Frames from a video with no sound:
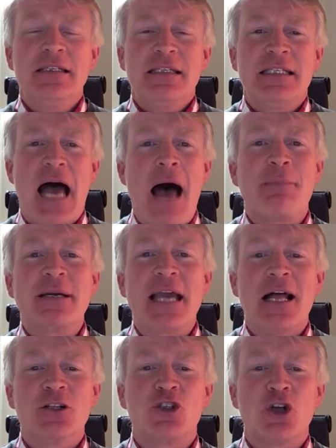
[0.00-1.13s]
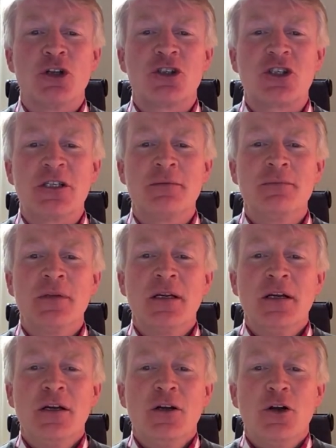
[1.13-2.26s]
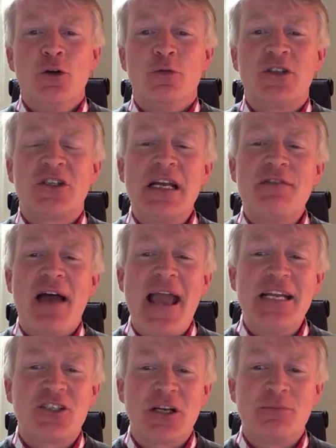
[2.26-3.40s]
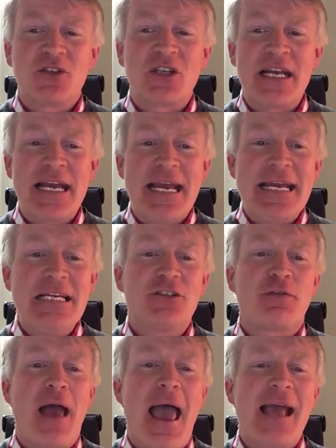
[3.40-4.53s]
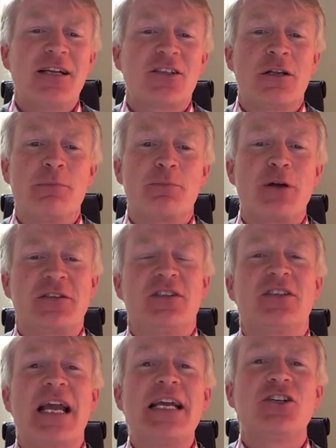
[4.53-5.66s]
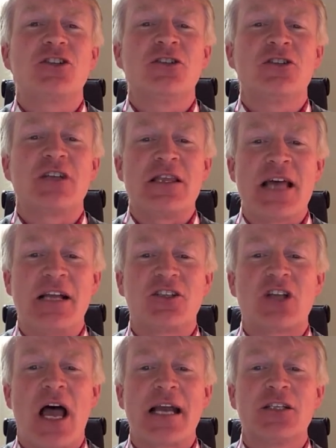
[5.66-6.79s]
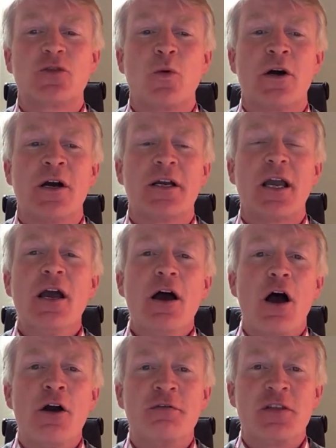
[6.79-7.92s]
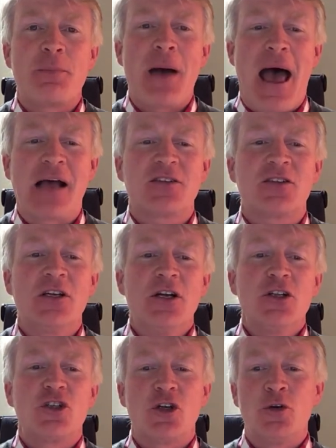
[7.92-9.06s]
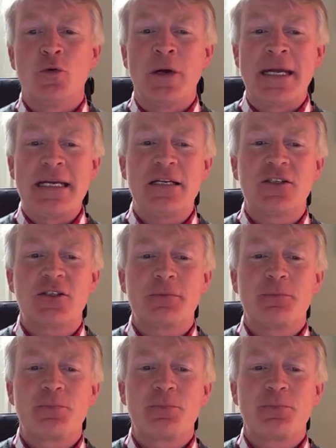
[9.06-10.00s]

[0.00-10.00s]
and Abigail Johnson who receive a HMC each for excellent presentations in their science work over the past two weeks.